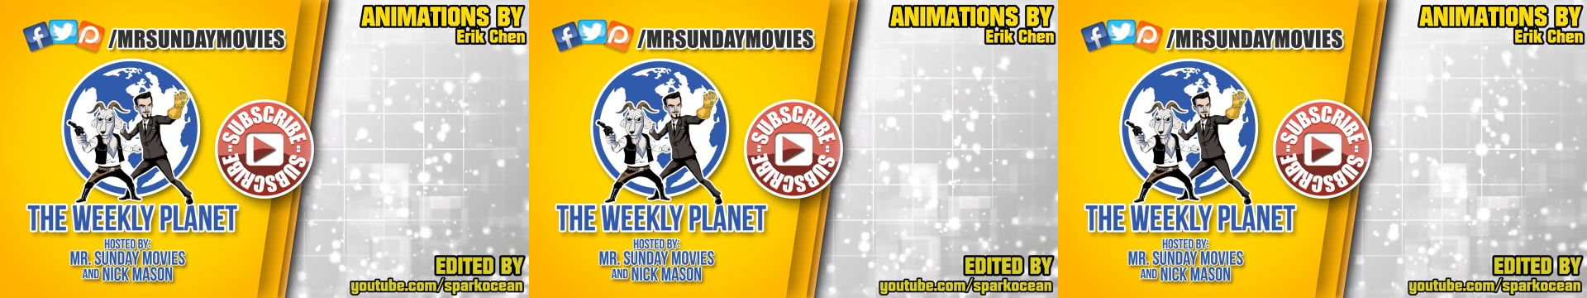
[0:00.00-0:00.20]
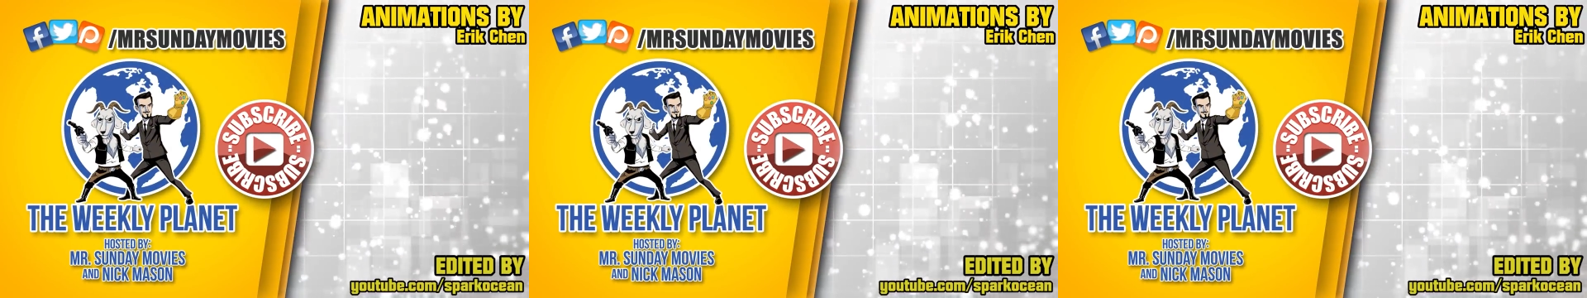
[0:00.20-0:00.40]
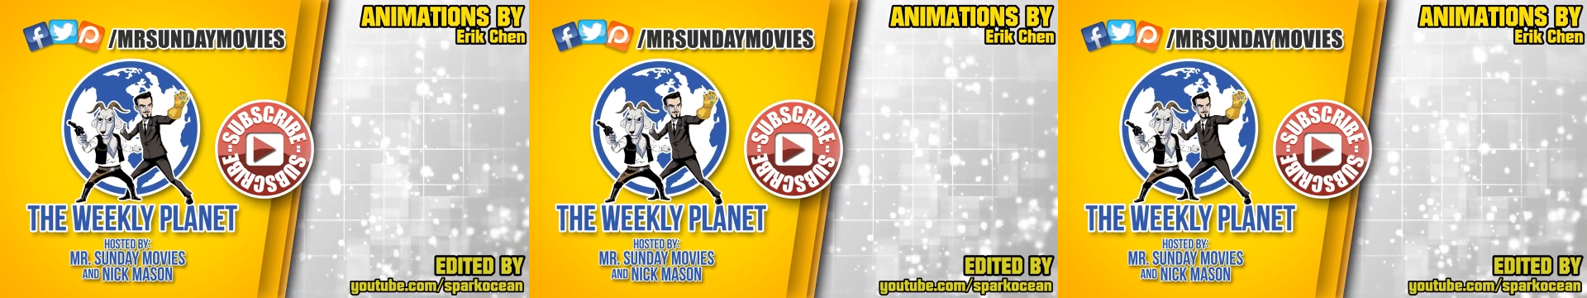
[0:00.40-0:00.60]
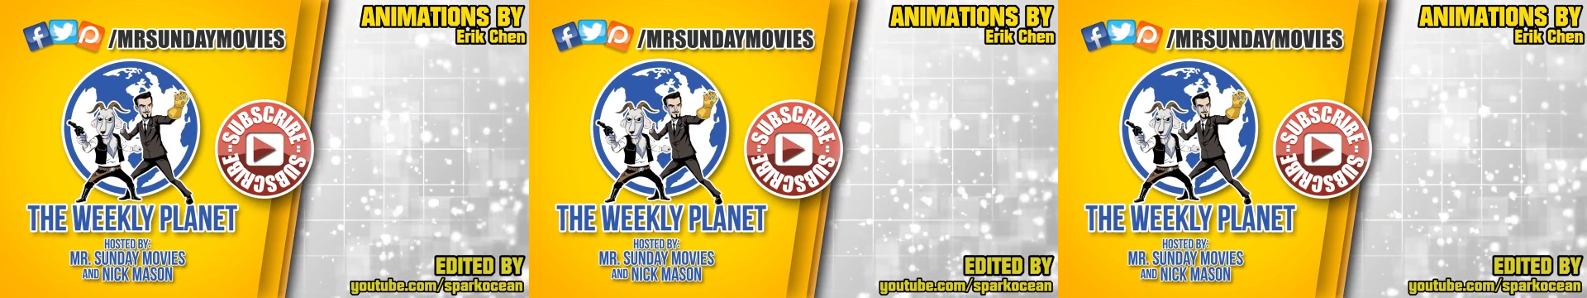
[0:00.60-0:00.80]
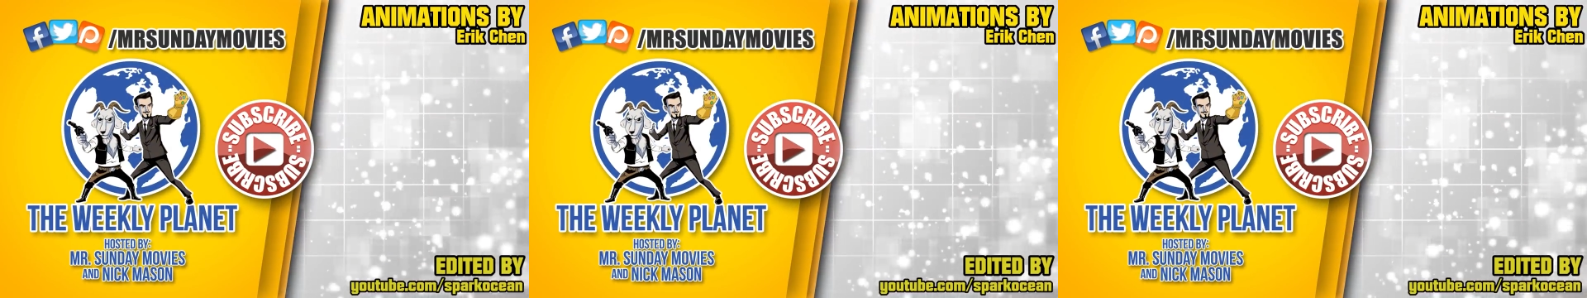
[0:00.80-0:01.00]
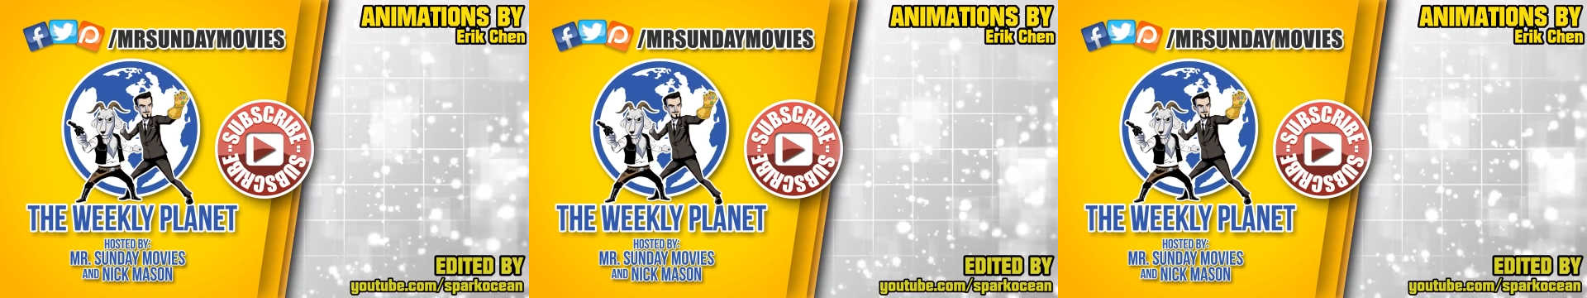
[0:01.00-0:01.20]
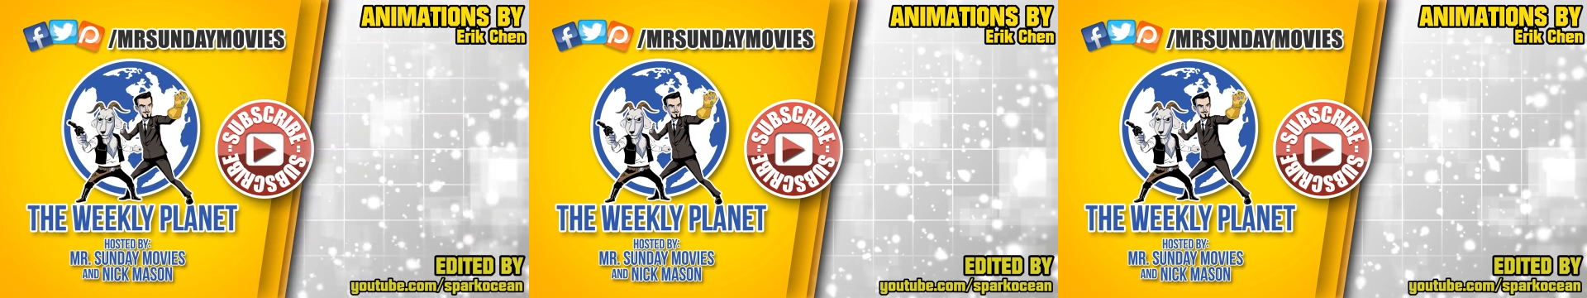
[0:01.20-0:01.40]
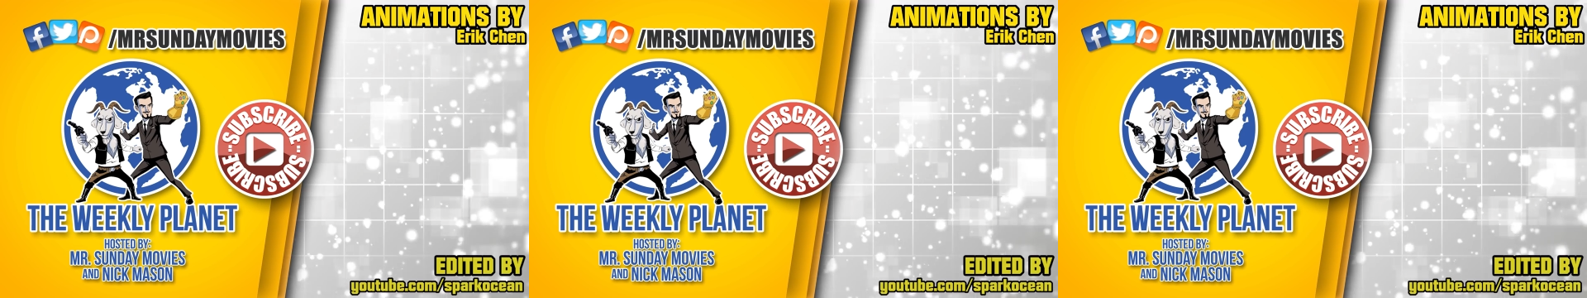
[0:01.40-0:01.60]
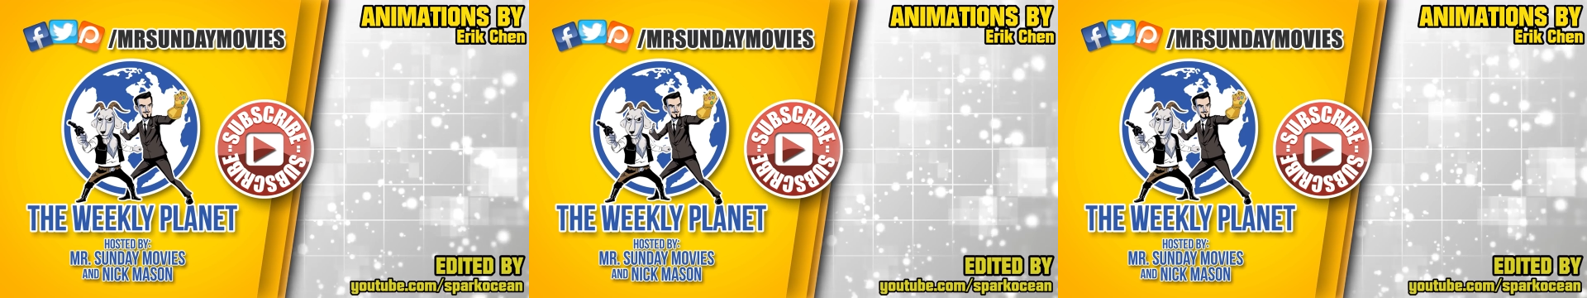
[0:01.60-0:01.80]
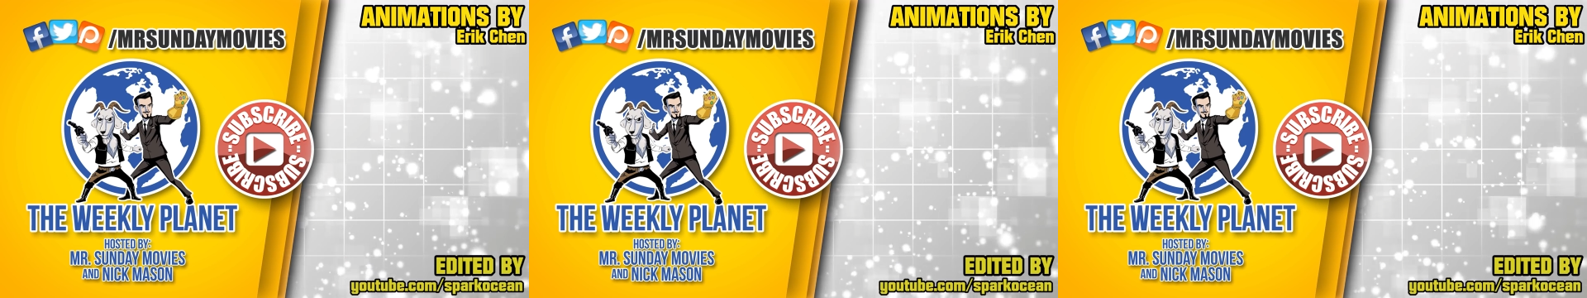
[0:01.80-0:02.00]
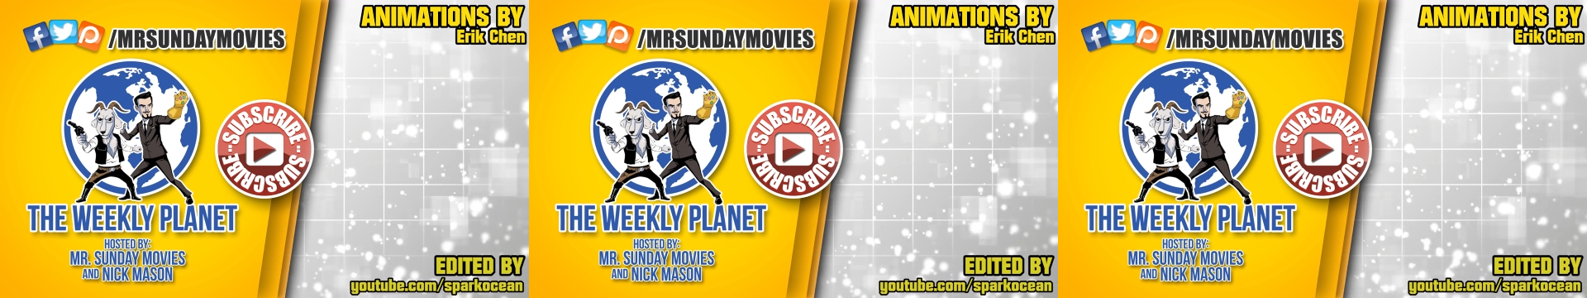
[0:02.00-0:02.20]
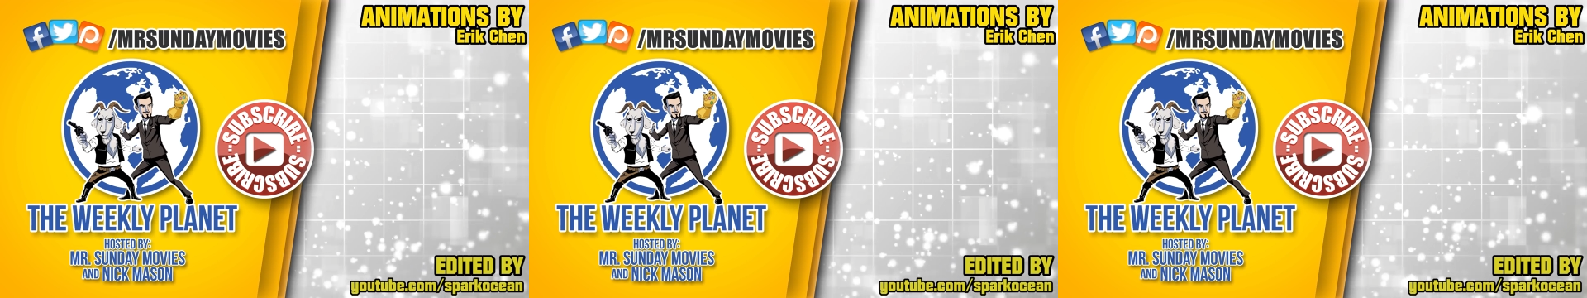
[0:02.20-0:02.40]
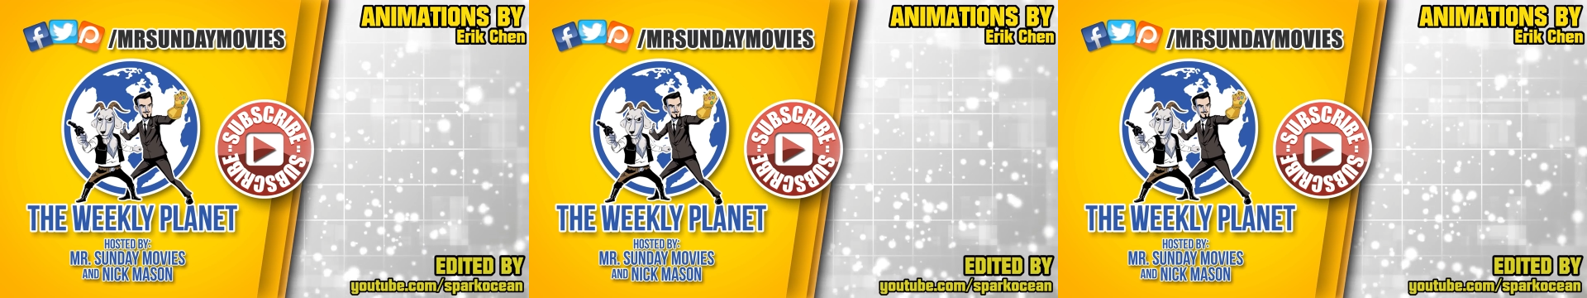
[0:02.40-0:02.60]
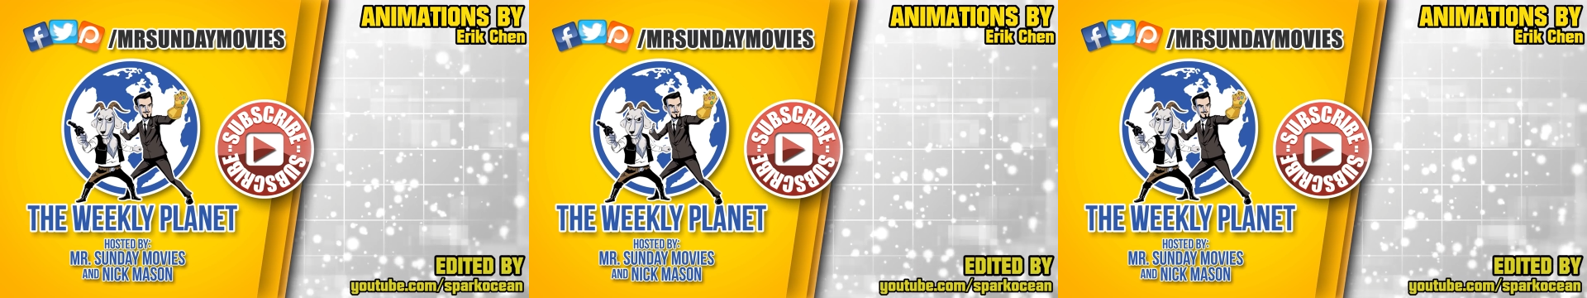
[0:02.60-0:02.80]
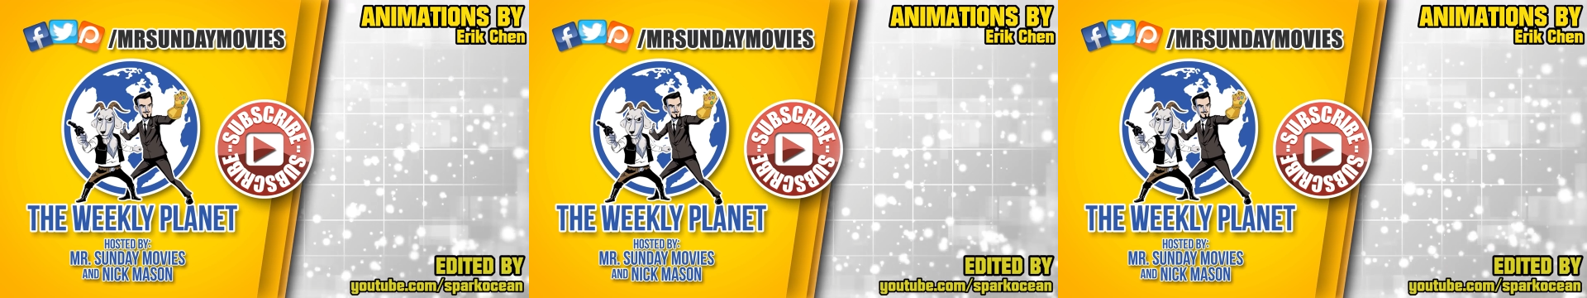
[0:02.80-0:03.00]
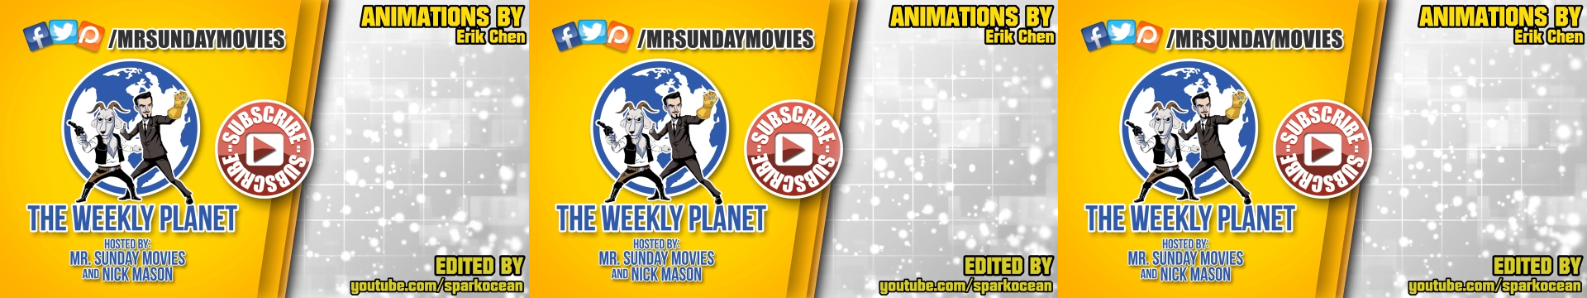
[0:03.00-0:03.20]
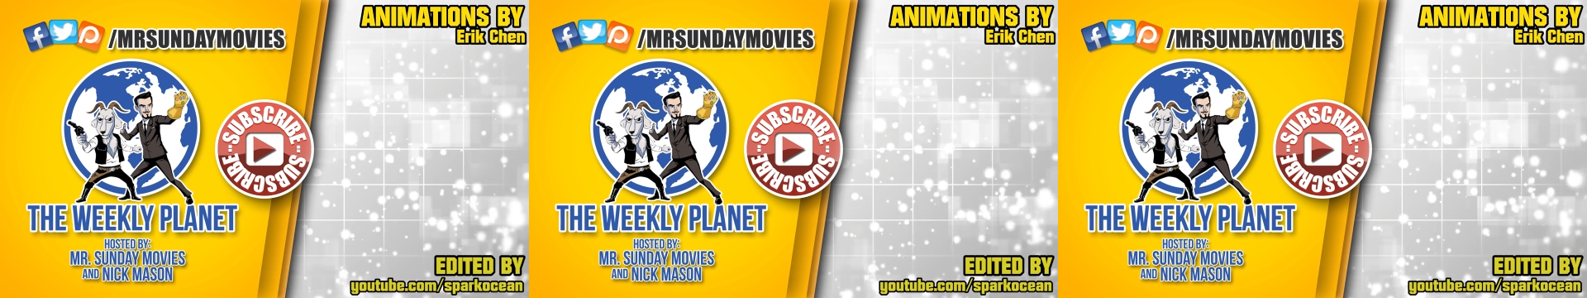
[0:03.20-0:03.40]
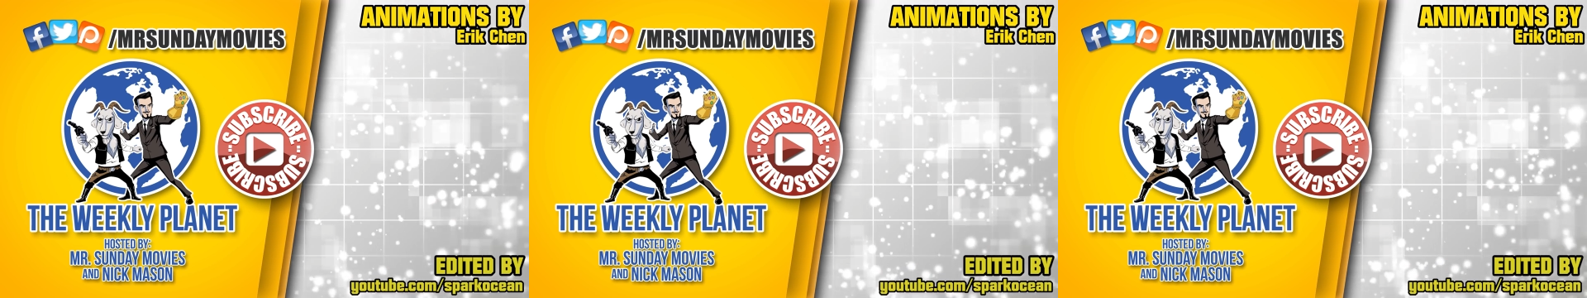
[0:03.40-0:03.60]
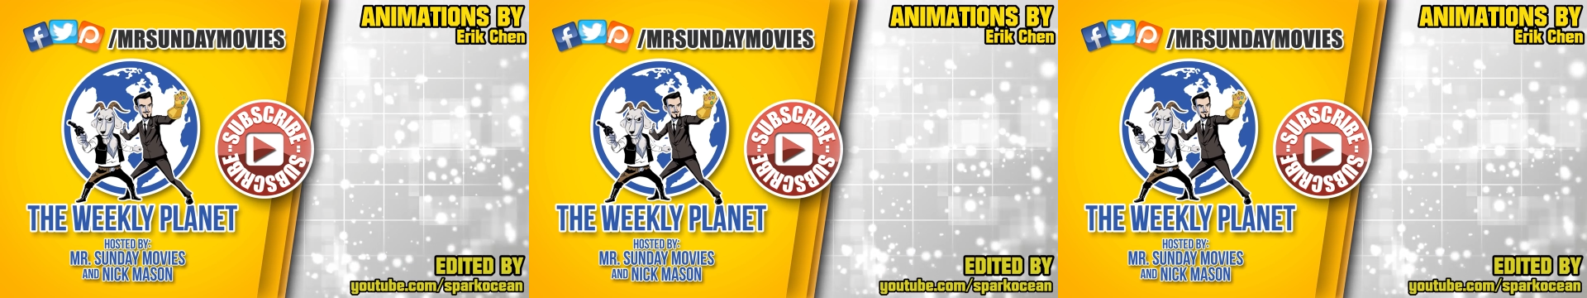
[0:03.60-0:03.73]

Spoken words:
[unreadable: no face in view]